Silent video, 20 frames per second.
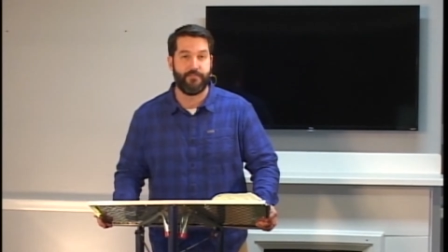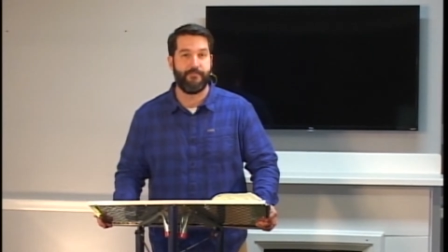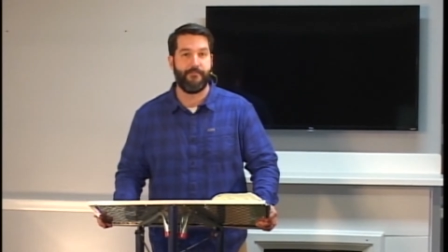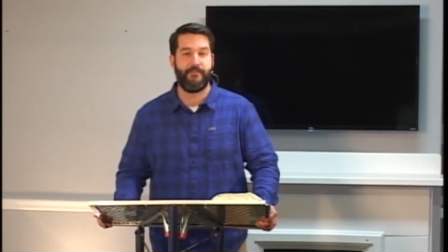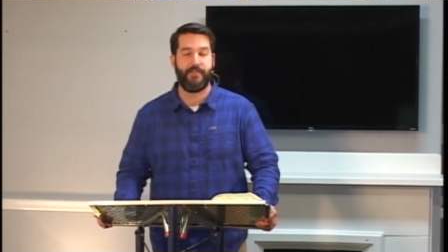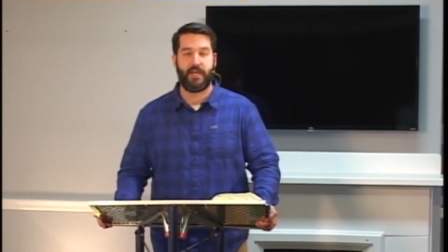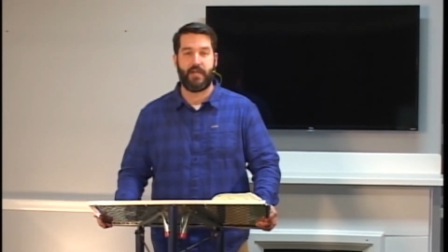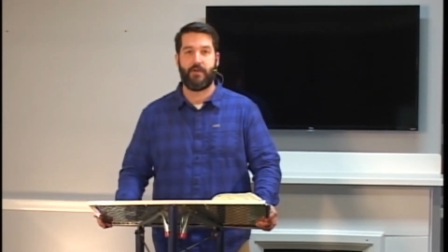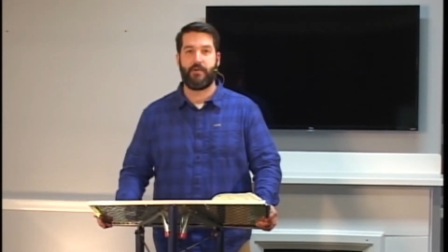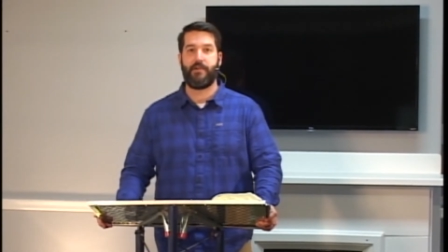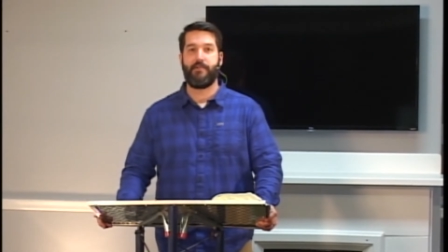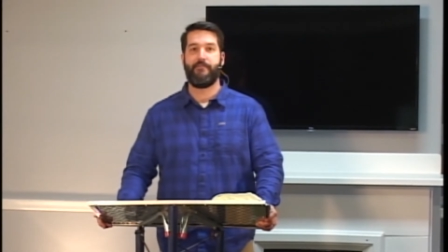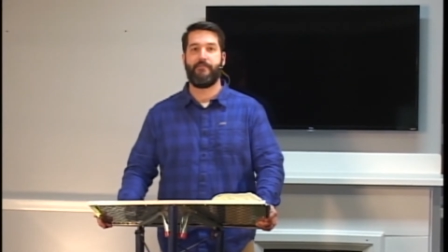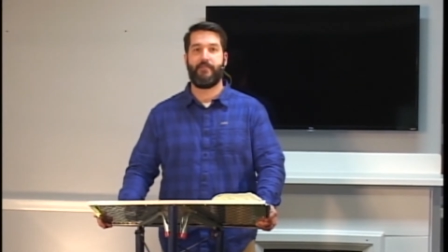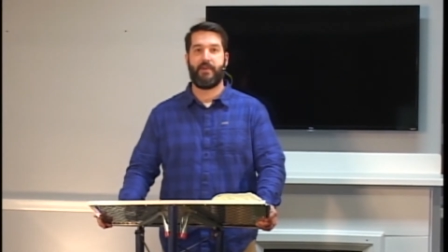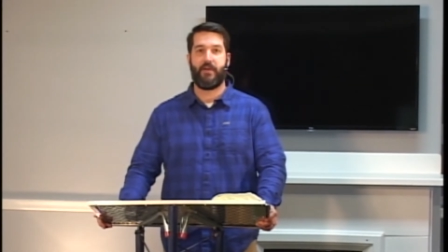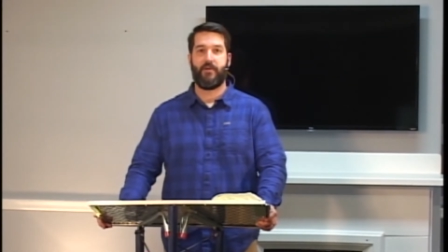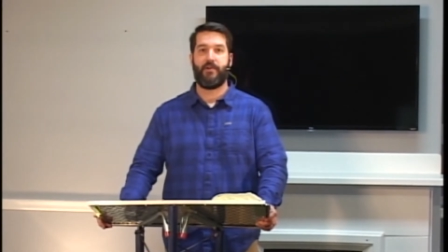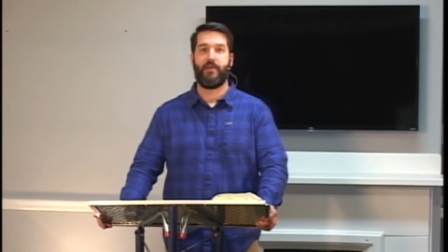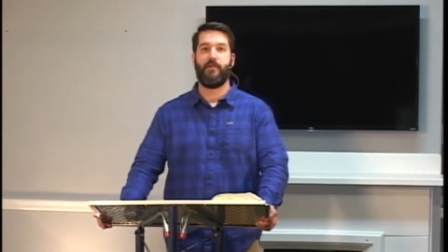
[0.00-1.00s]
very,
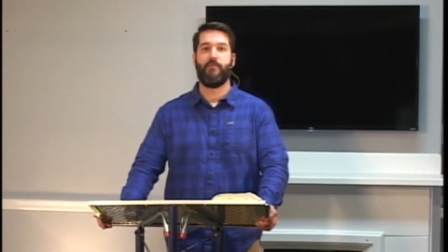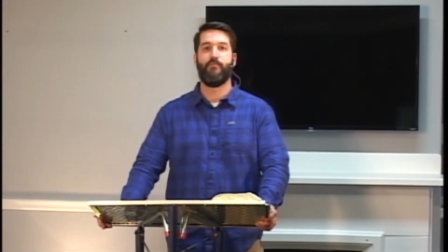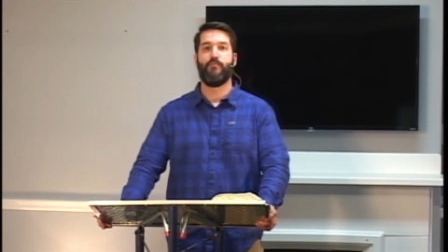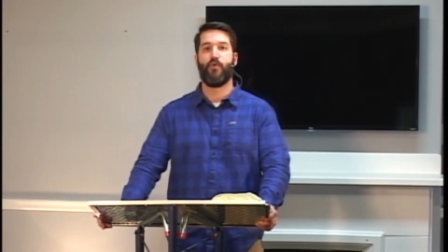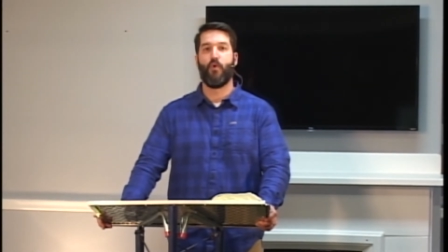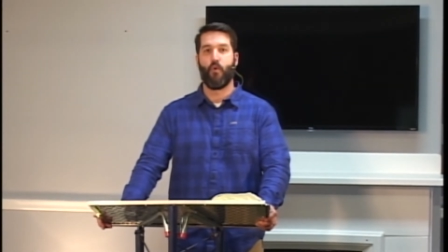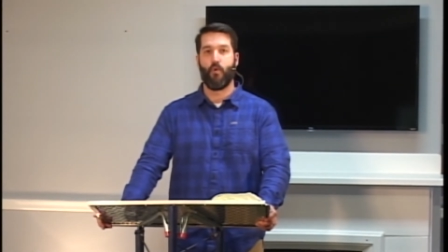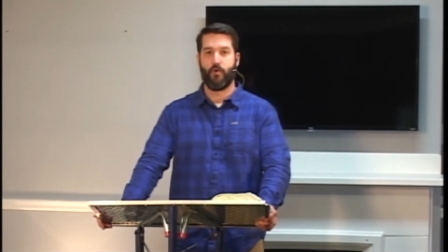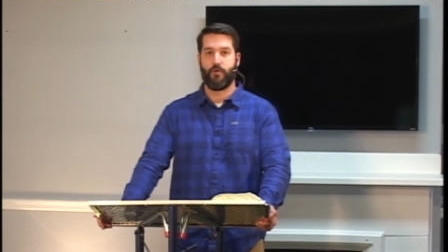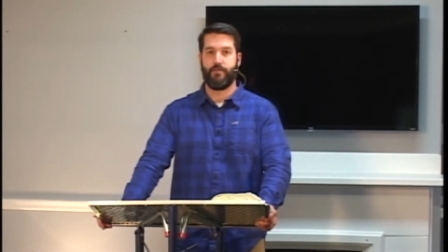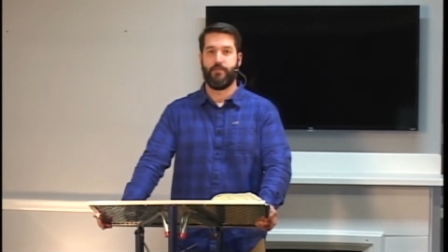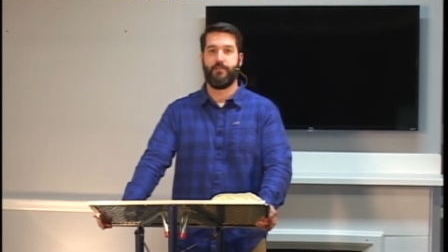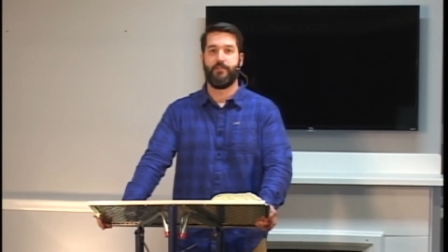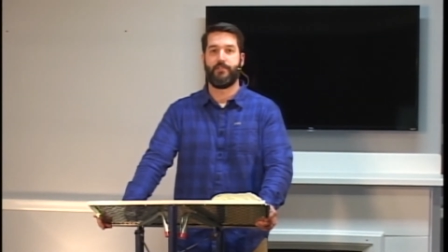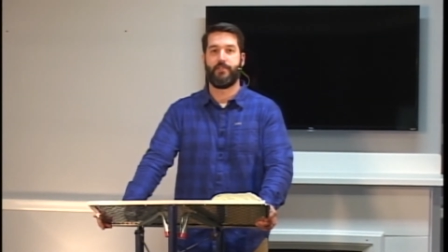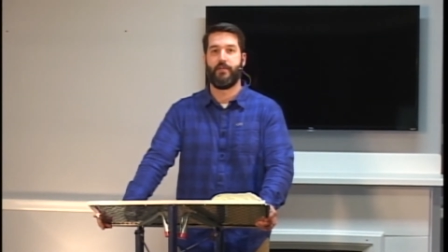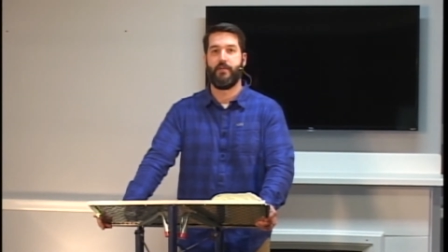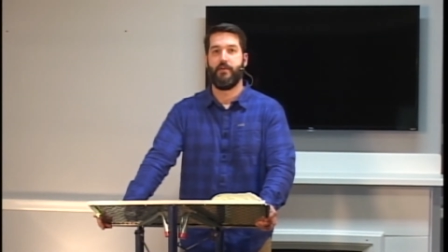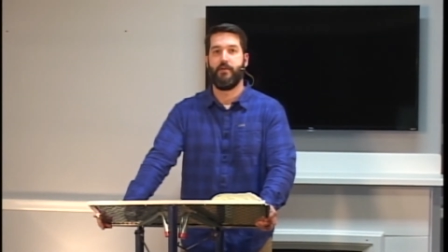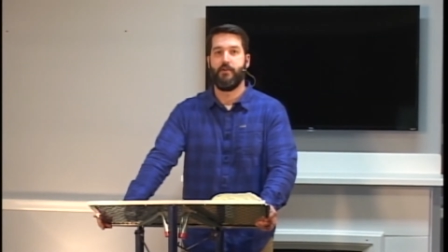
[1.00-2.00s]
very important